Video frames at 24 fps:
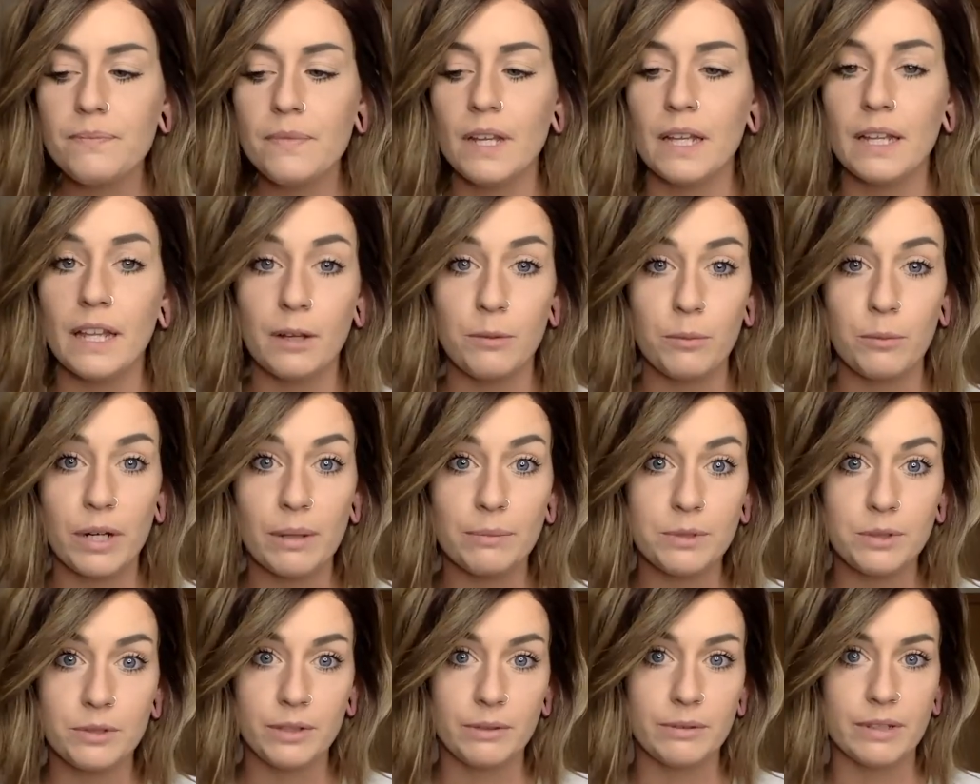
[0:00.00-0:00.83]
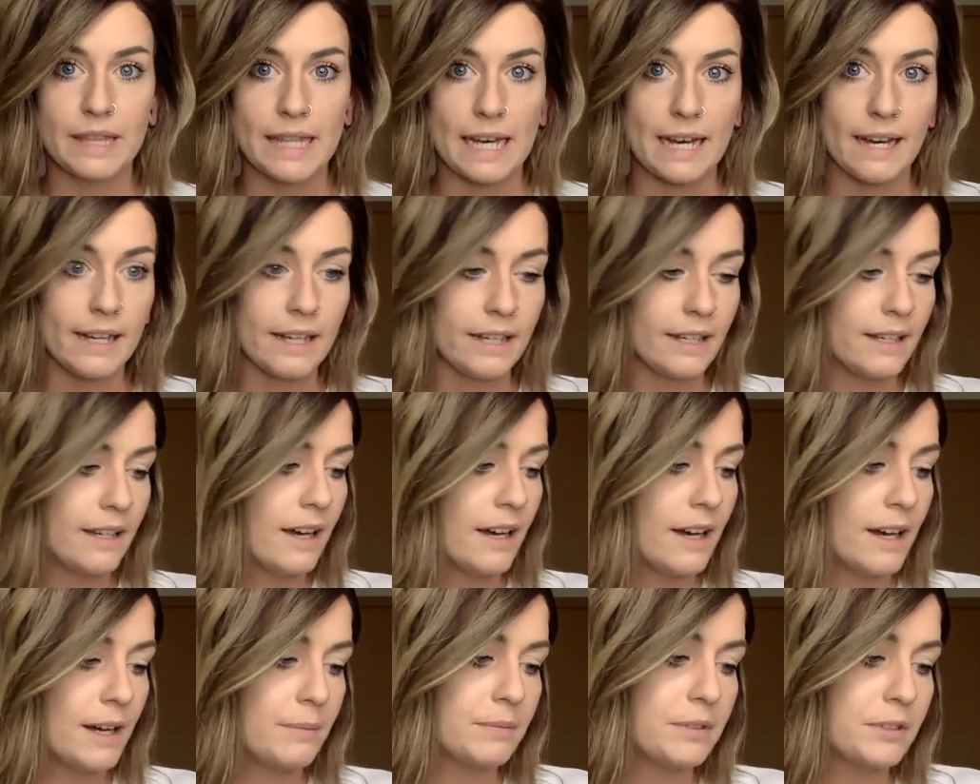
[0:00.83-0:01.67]
like what I'm doing with that
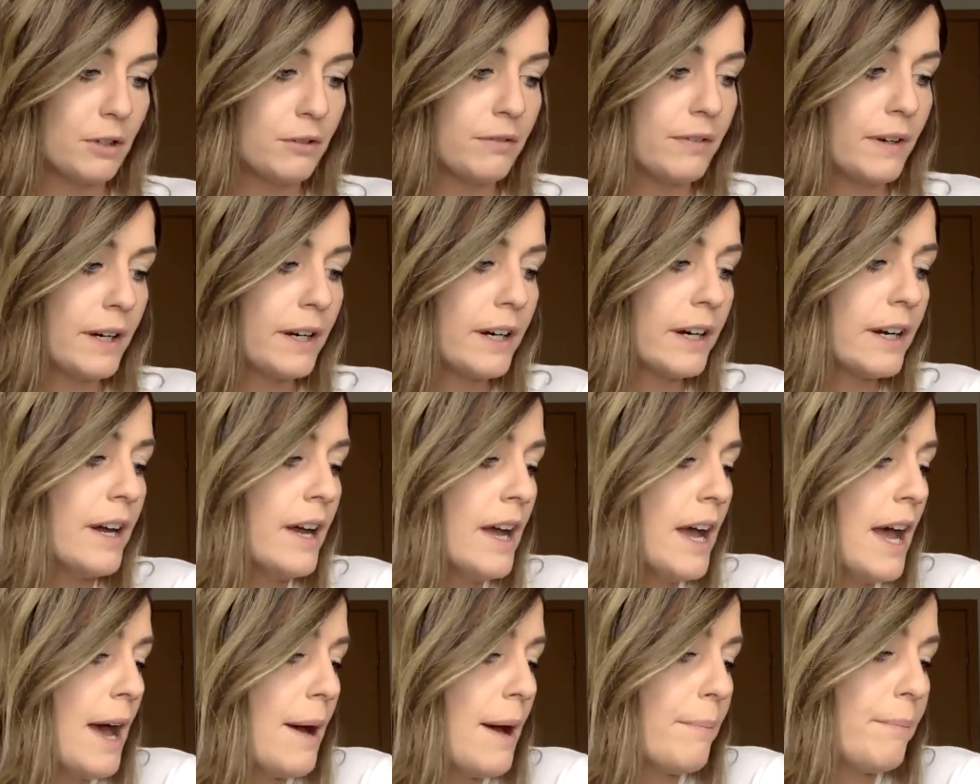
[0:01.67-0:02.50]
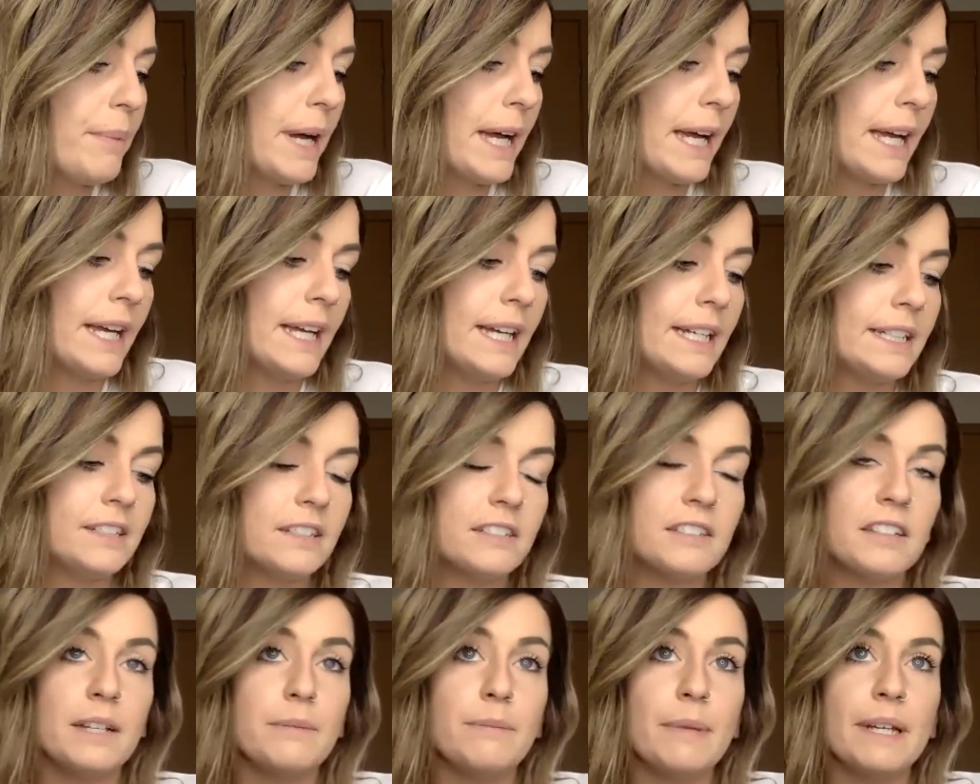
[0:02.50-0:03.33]
so far, but
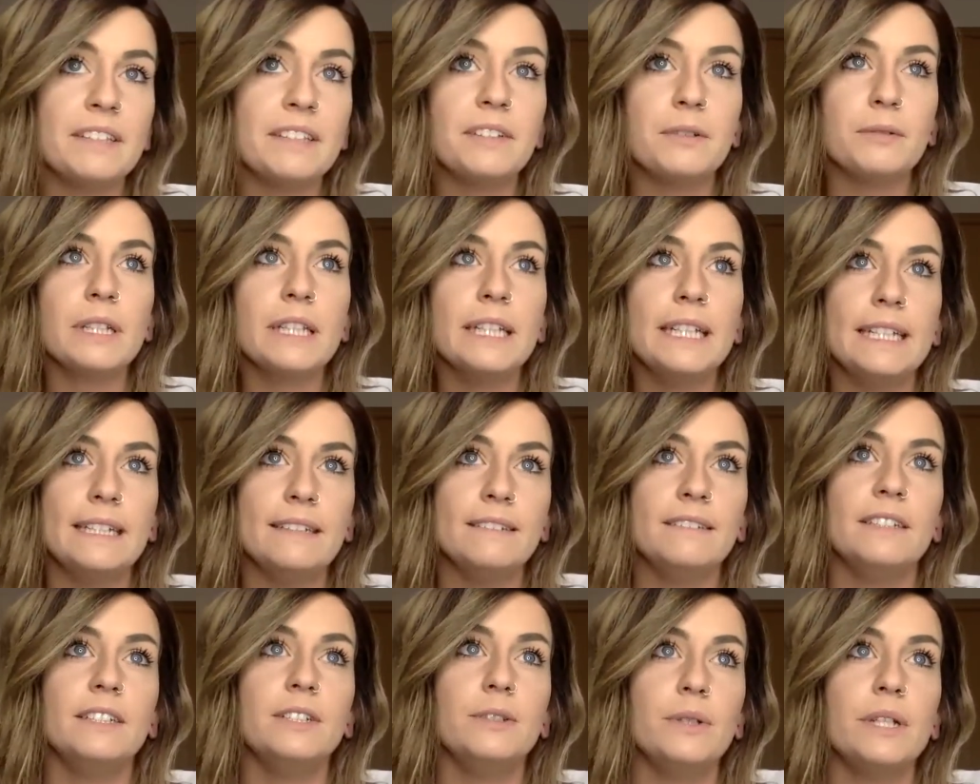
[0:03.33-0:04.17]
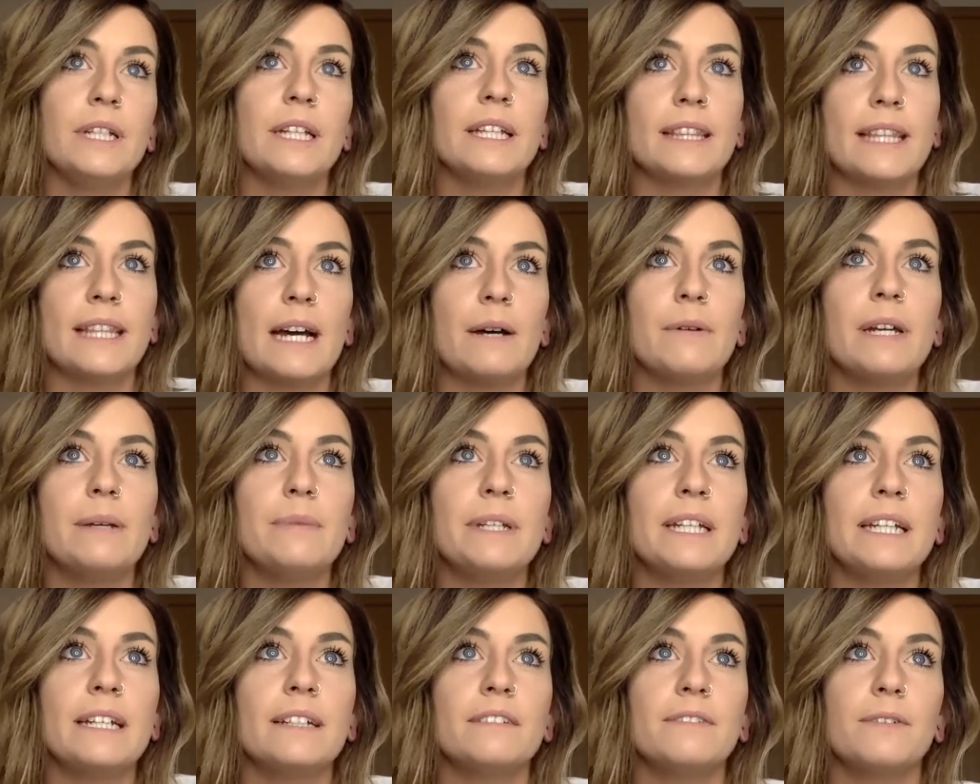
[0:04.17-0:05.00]
it makes it really easy doing it that way,
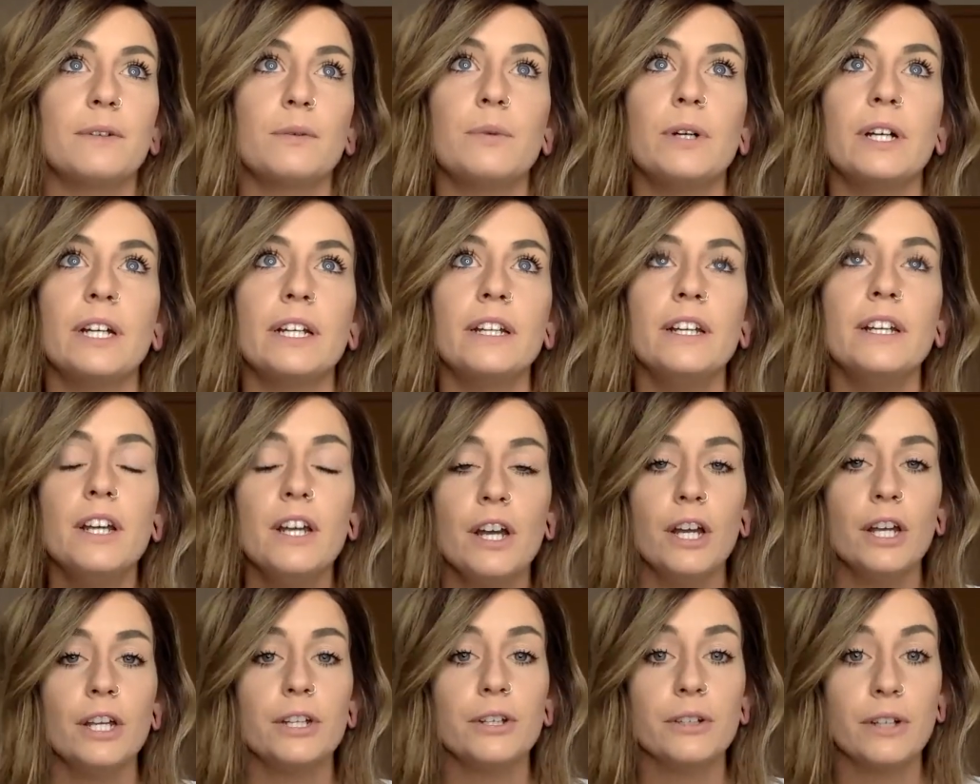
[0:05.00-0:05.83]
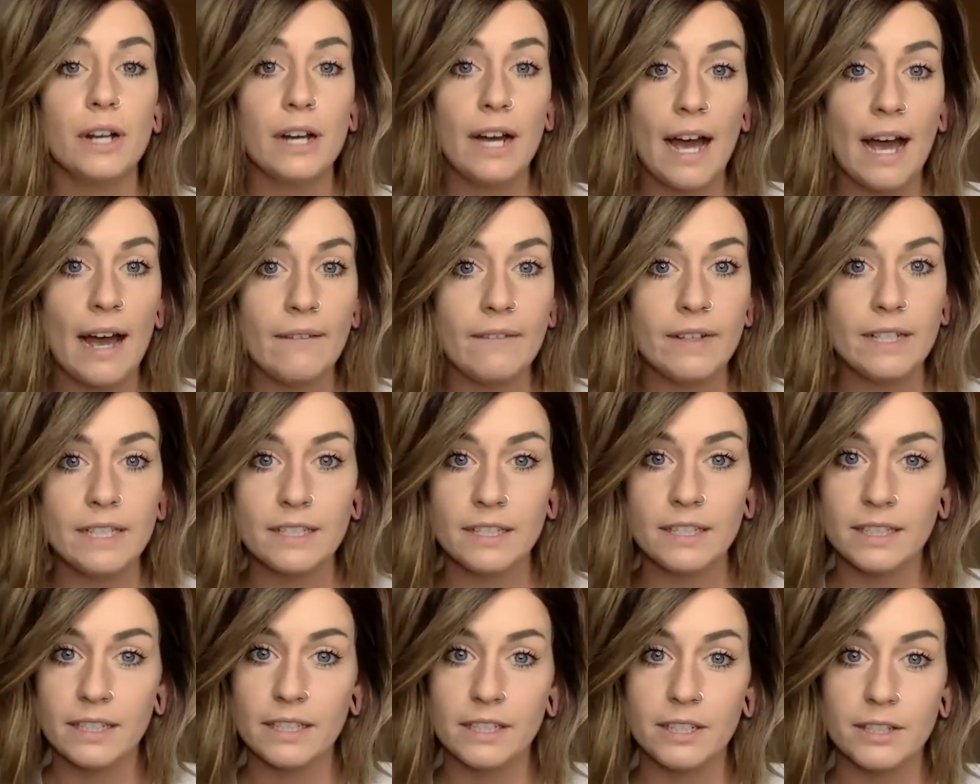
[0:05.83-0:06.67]
because for one, you're not having
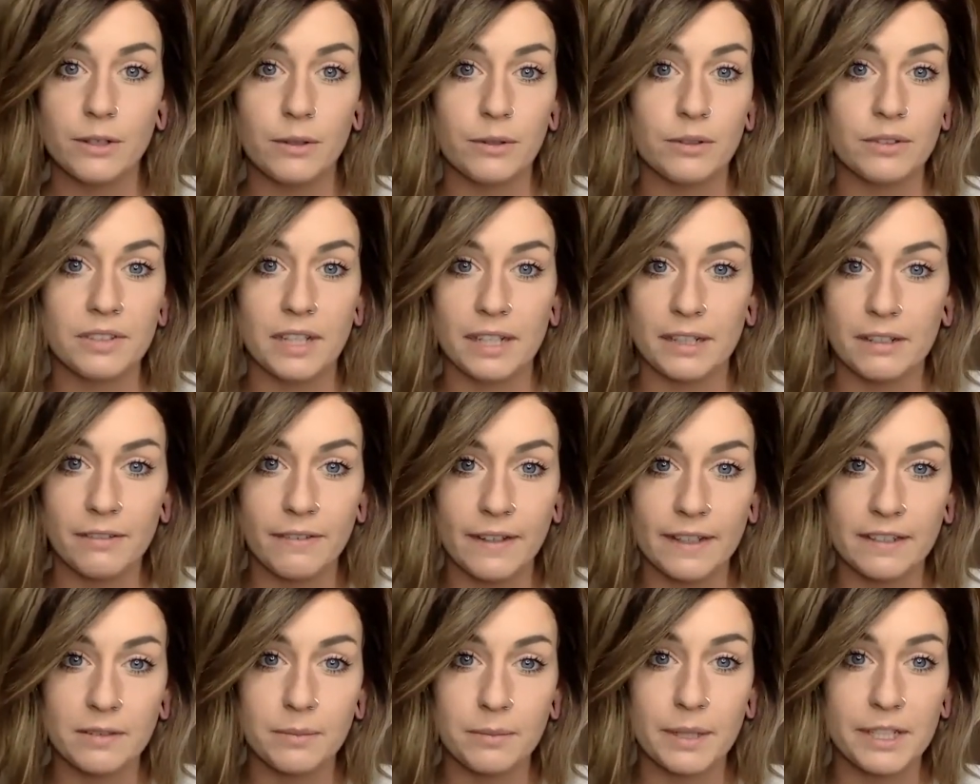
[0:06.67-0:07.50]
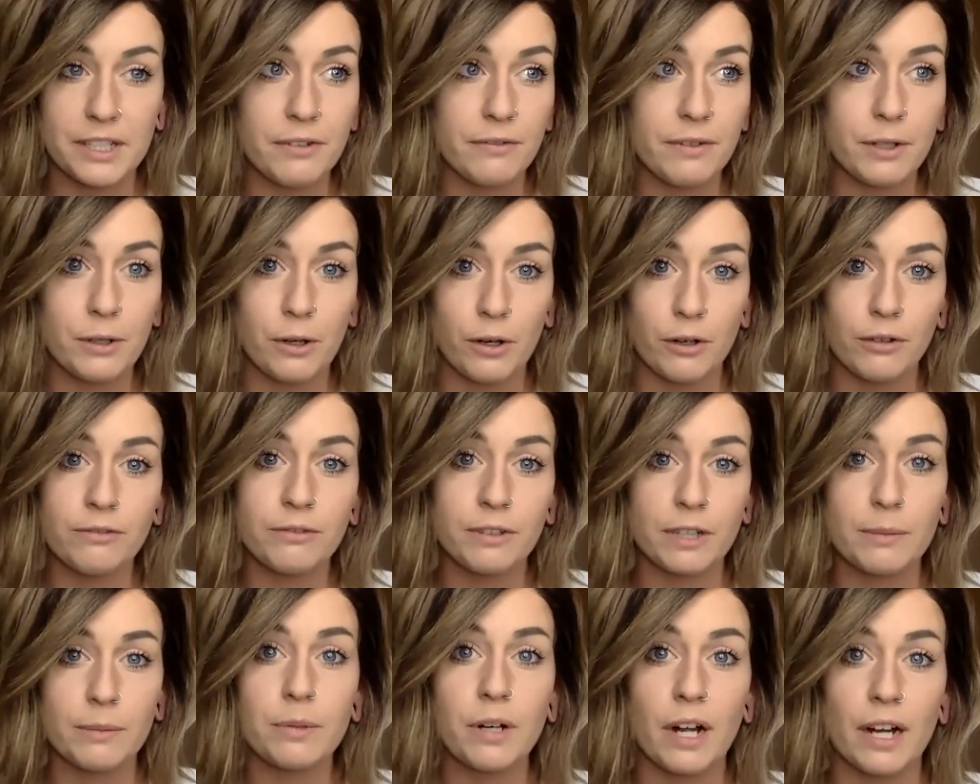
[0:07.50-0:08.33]
to, you know, sacrifice a bunch of your own
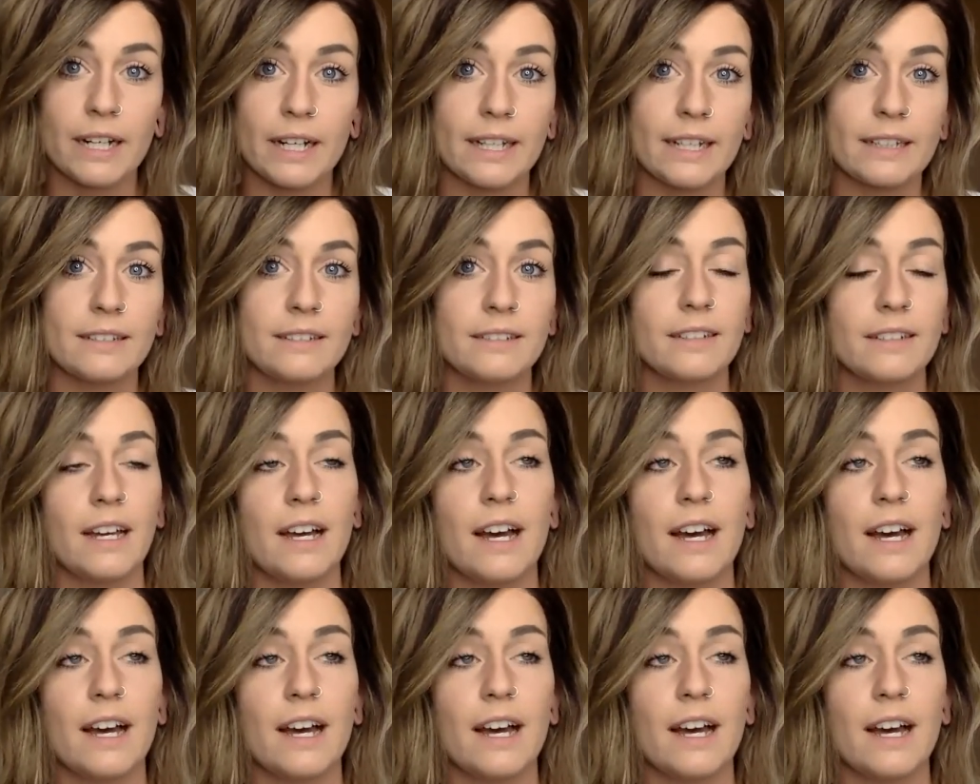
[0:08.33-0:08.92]
free products.